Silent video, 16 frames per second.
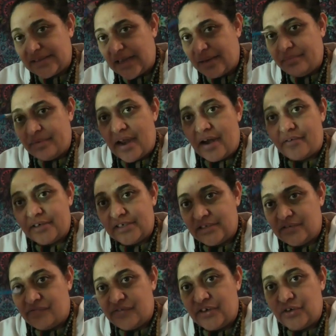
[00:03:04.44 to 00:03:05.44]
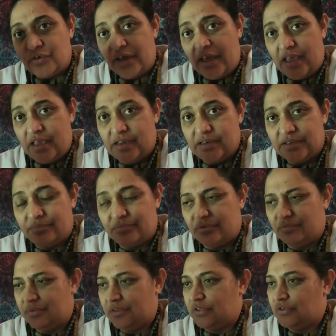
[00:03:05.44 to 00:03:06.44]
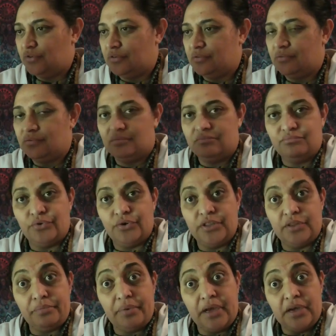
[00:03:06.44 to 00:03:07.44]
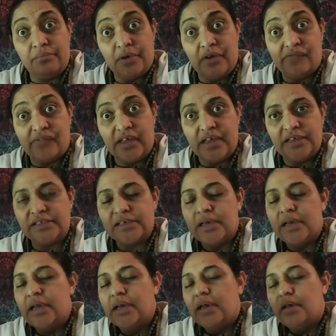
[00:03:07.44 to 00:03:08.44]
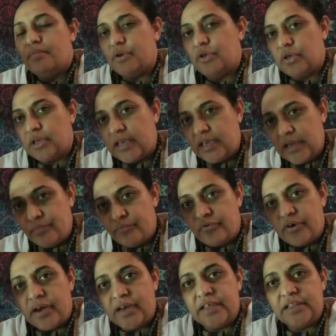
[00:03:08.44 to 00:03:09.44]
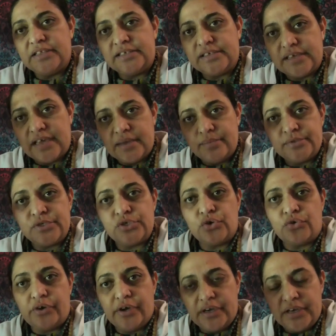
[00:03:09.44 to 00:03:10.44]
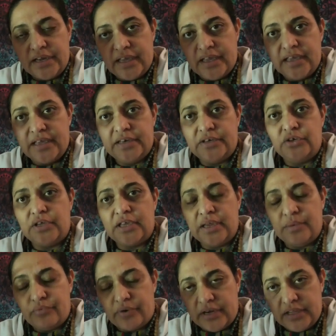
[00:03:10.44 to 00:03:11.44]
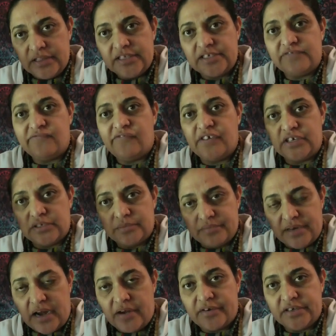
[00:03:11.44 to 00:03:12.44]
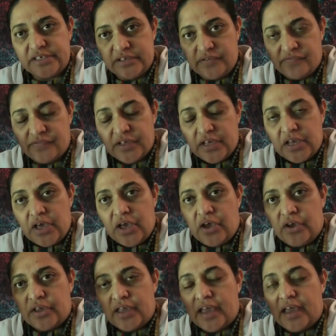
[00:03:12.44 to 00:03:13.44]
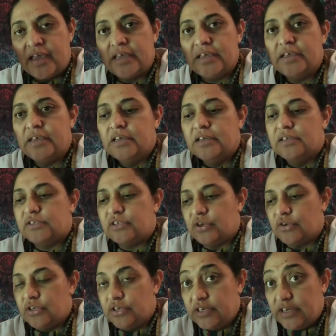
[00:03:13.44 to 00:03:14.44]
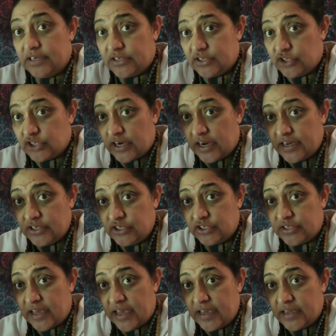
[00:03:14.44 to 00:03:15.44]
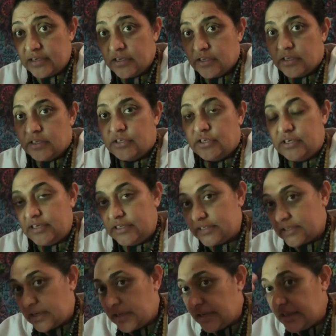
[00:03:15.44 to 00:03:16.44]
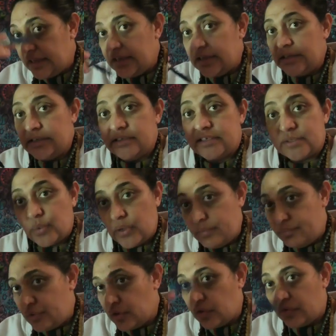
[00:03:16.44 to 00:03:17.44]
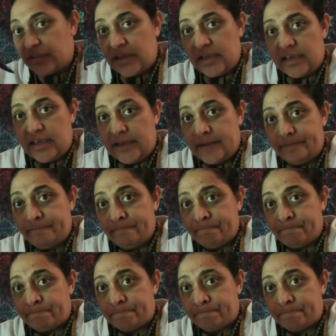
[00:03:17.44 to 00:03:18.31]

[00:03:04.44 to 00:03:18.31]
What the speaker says: same narrative in your head. I probably shouldn't point the pen at my face, but you keep running the same story in your head. You keep running this victim narrative. Okay, so you need to change that. You need to clean sweep your thinking.